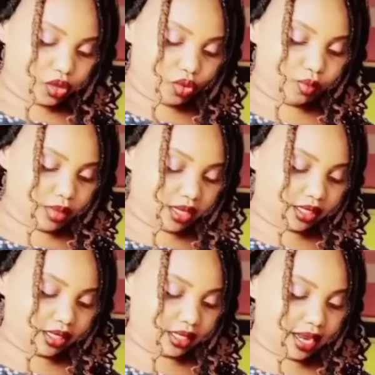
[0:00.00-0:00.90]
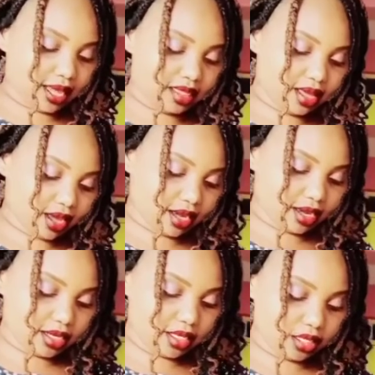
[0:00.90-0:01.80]
You mix it like
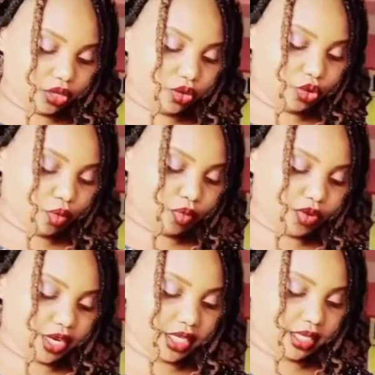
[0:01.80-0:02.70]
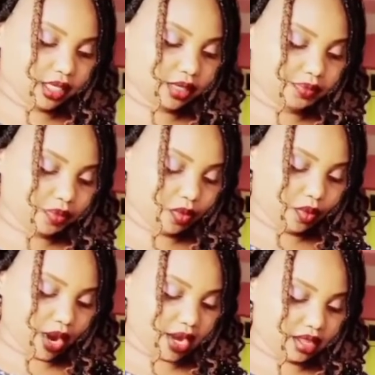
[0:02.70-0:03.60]
that, you incorporate it
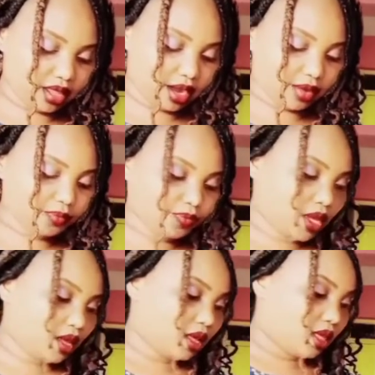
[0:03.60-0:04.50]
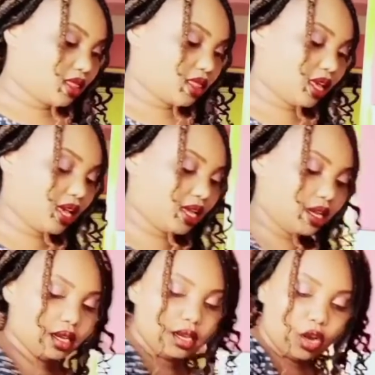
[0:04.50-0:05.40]
right there.
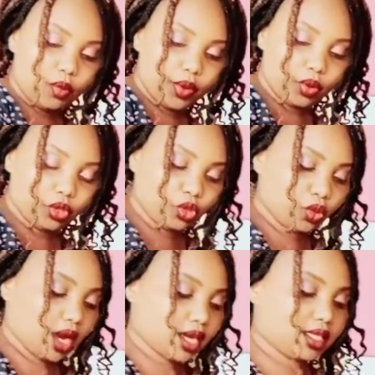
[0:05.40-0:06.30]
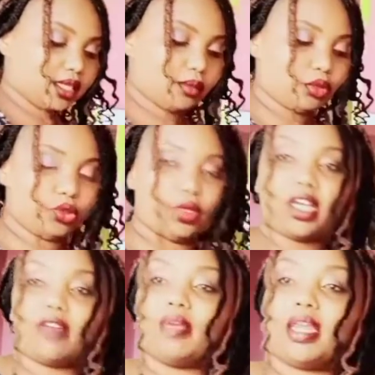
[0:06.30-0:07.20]
Then now we're going to add some sugar.
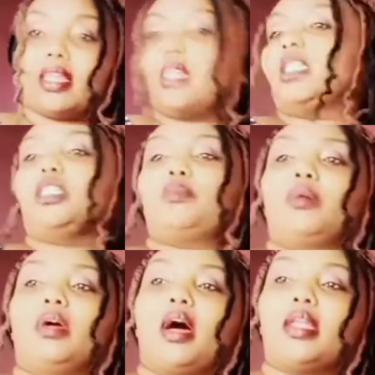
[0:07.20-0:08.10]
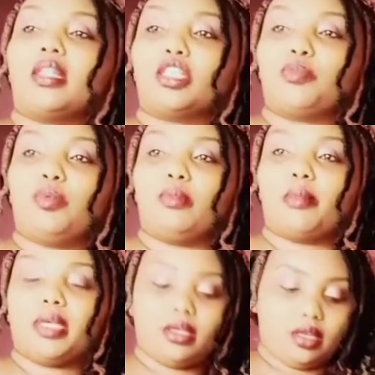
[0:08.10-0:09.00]
Give me another spoon,
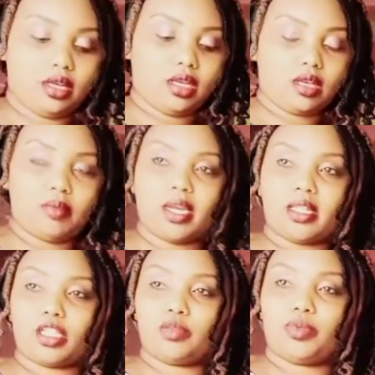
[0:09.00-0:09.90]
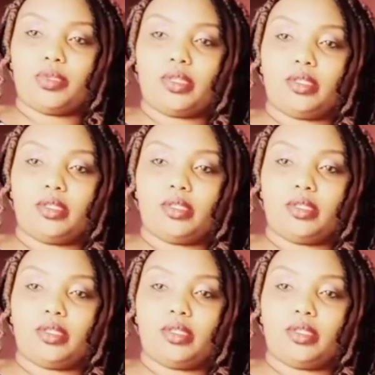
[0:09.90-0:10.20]
mommy. Give me another spoon.